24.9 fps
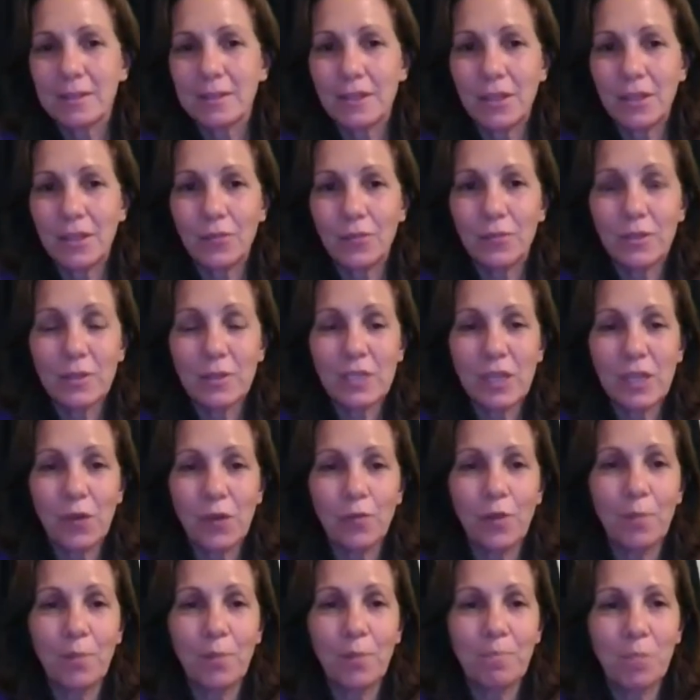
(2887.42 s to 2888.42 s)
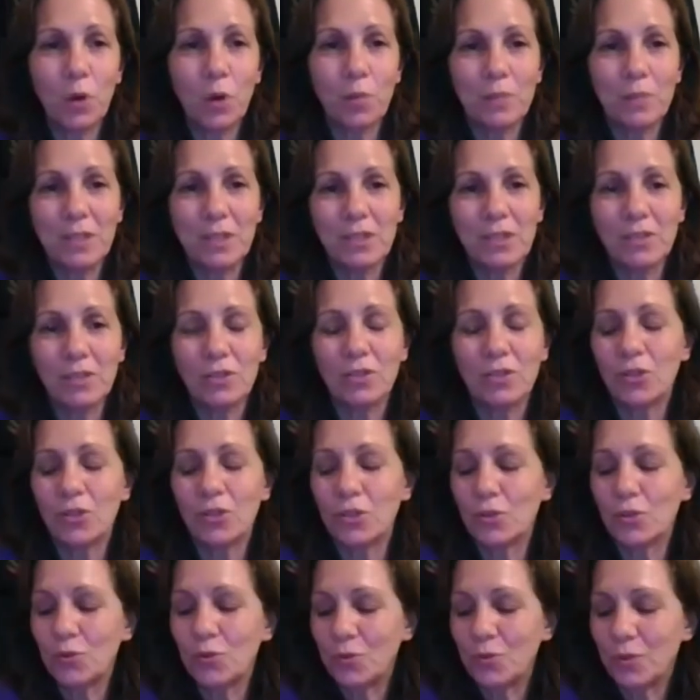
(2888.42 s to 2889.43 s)
Give yourself a moment
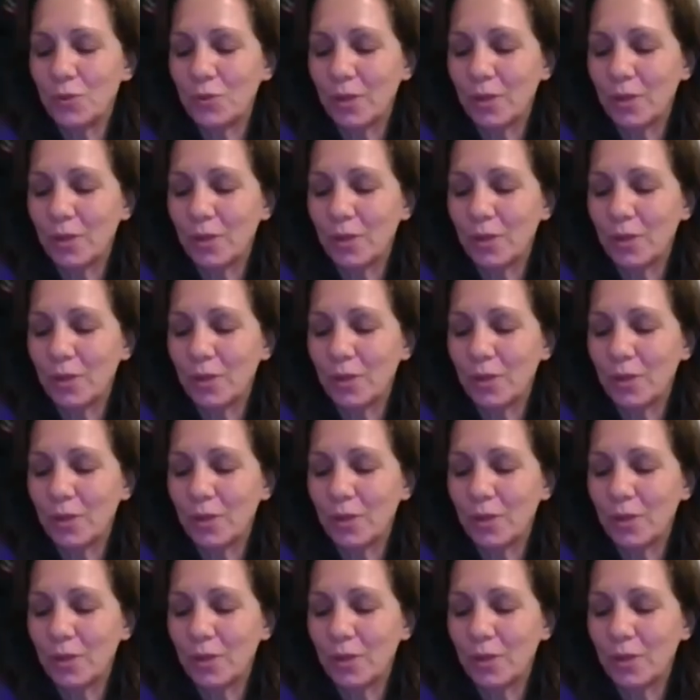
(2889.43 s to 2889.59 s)
to